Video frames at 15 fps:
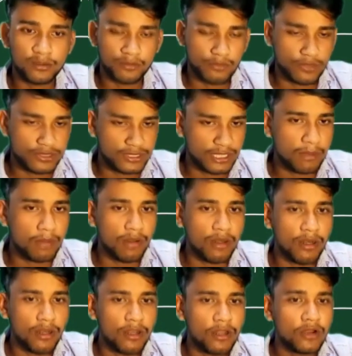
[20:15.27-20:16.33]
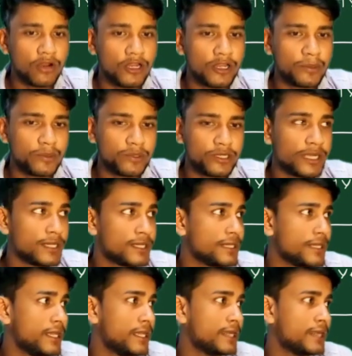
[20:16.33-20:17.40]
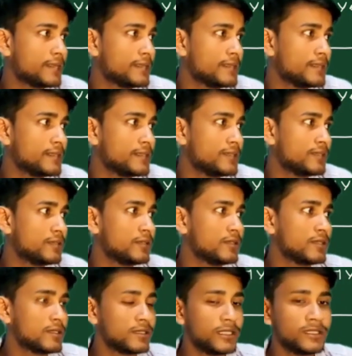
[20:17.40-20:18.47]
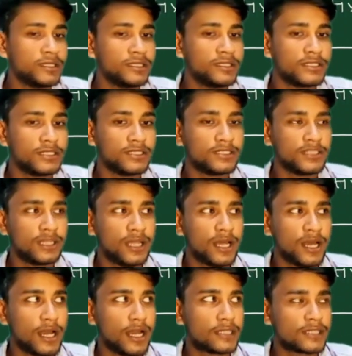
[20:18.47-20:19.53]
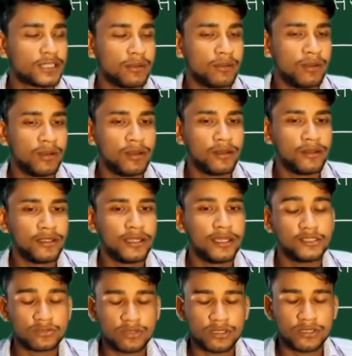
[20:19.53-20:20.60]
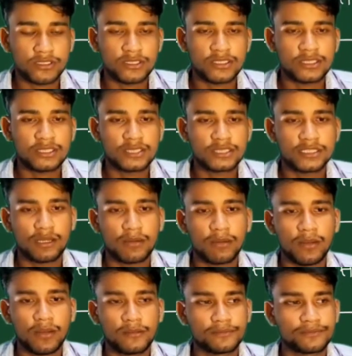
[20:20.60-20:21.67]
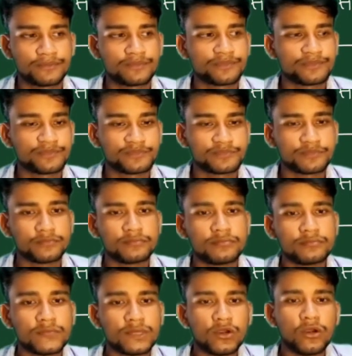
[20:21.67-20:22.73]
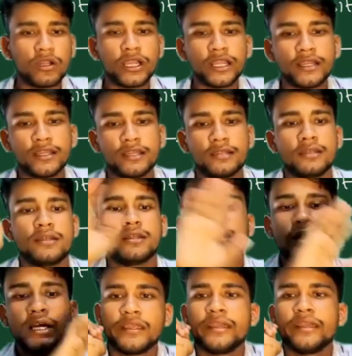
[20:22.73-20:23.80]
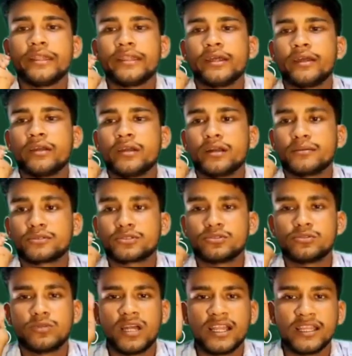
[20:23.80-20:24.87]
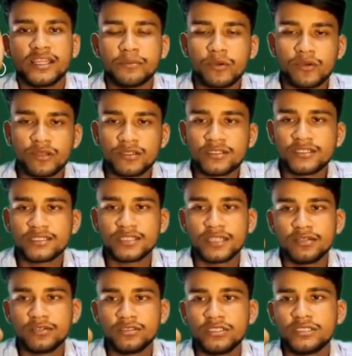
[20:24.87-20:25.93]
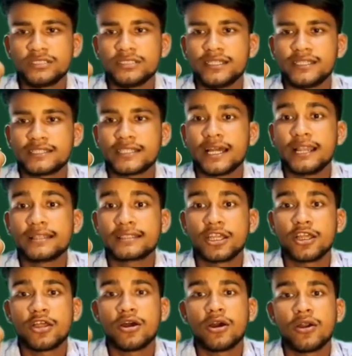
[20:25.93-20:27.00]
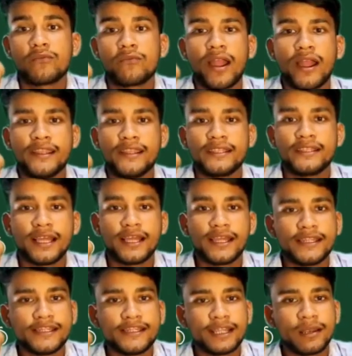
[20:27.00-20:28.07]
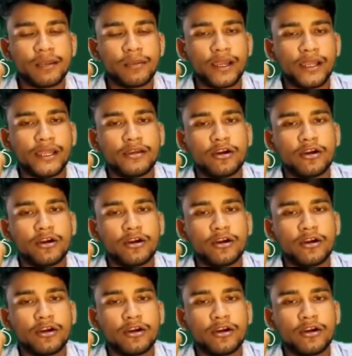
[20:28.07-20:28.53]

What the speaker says: stable, or if we get a greater than 0, then this is unstable, this is stable. Okay, now it comes to an important result, which is results on finding the integral by